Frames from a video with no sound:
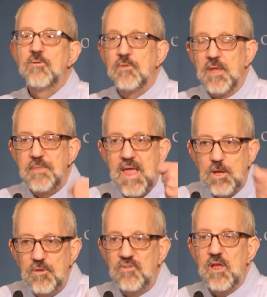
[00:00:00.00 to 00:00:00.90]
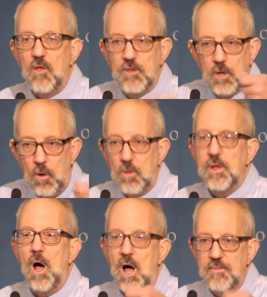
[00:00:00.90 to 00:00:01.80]
so that they could sell the
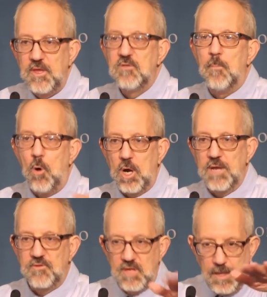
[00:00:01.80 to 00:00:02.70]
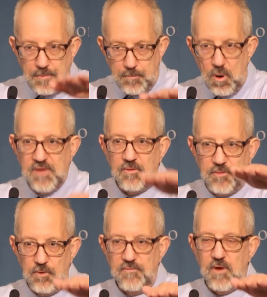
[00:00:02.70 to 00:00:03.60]
gold on these markets to keep the price
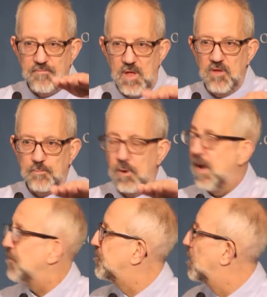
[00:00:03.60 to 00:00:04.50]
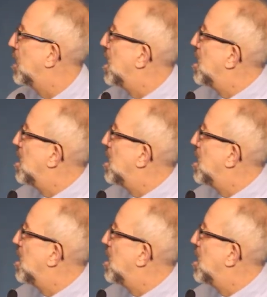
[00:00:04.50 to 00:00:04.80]
at $35 per ounce.